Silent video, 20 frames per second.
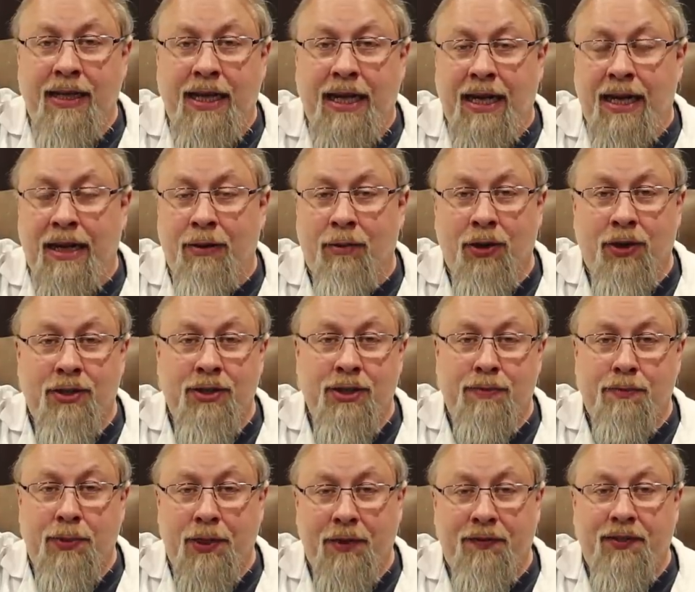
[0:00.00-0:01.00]
and they work
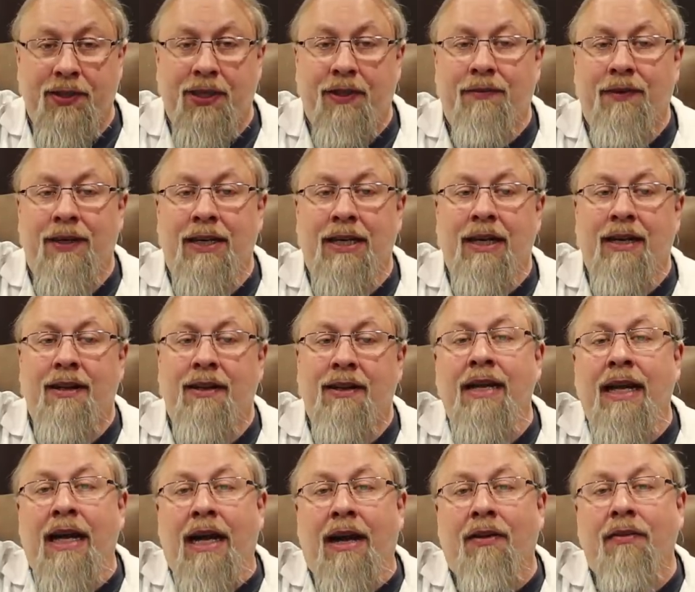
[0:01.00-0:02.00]
just perfectly fine.
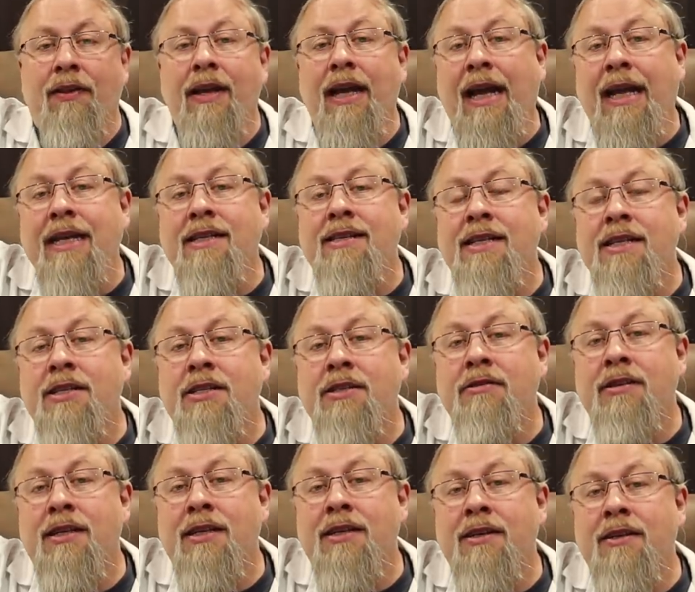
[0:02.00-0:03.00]
Now, the A C
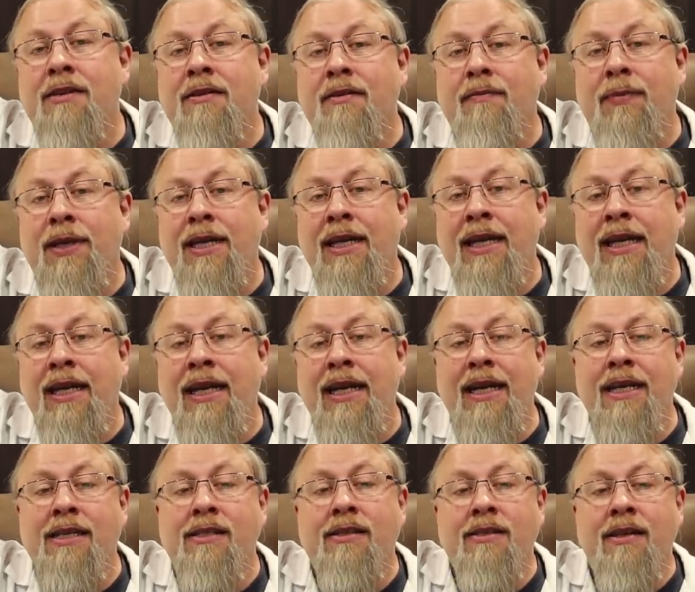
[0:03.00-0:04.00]
two hundred
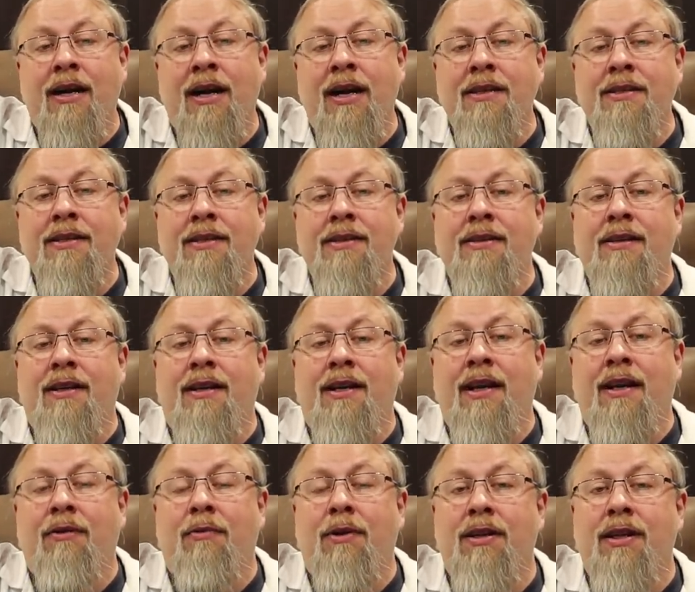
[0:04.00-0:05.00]
P is not
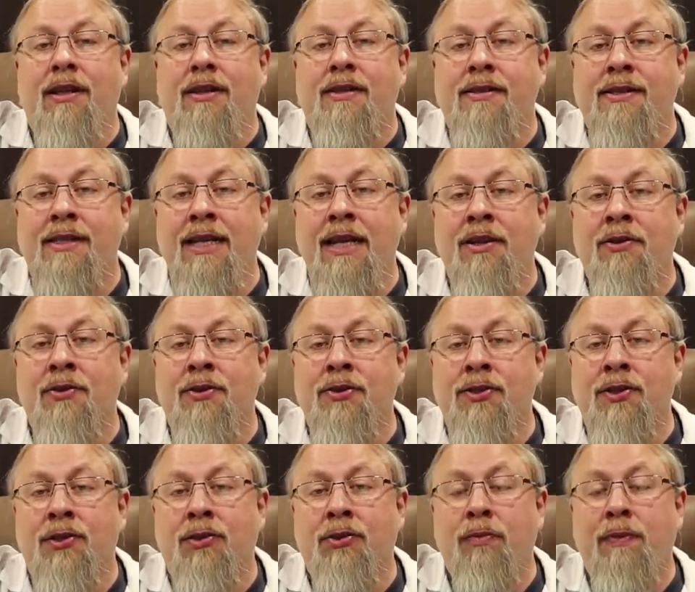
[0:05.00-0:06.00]
designed with a single
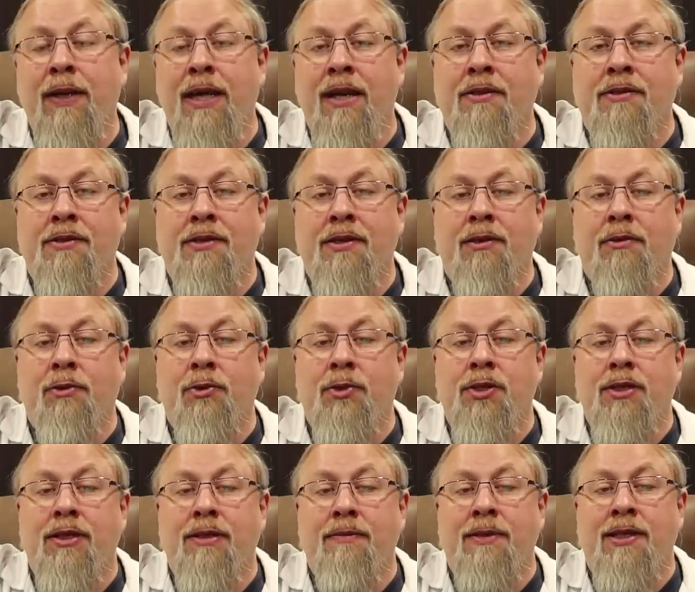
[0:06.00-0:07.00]
solar panel
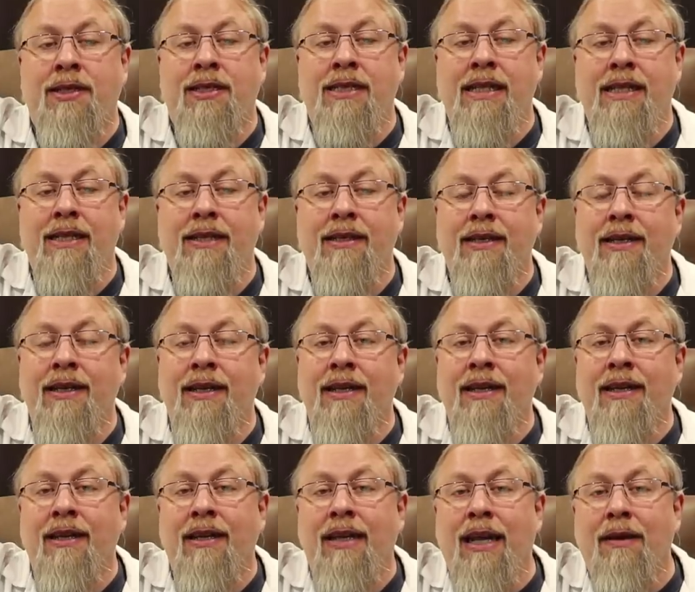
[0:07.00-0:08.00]
solution in mind.
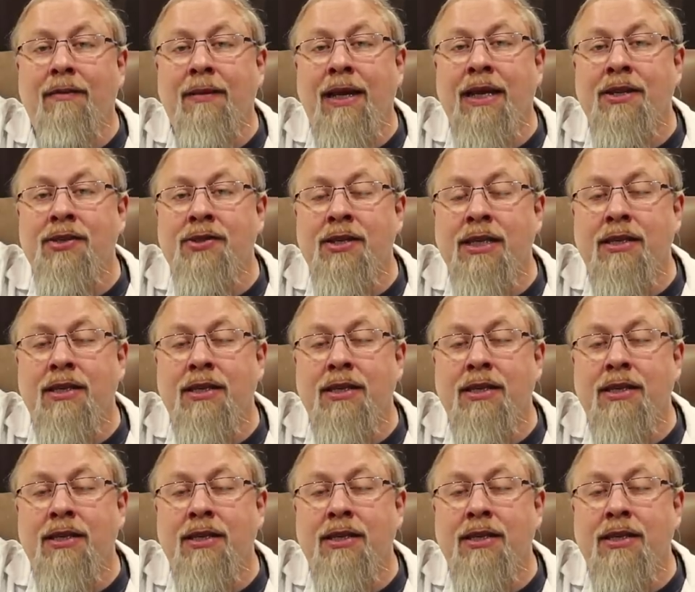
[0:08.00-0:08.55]
That means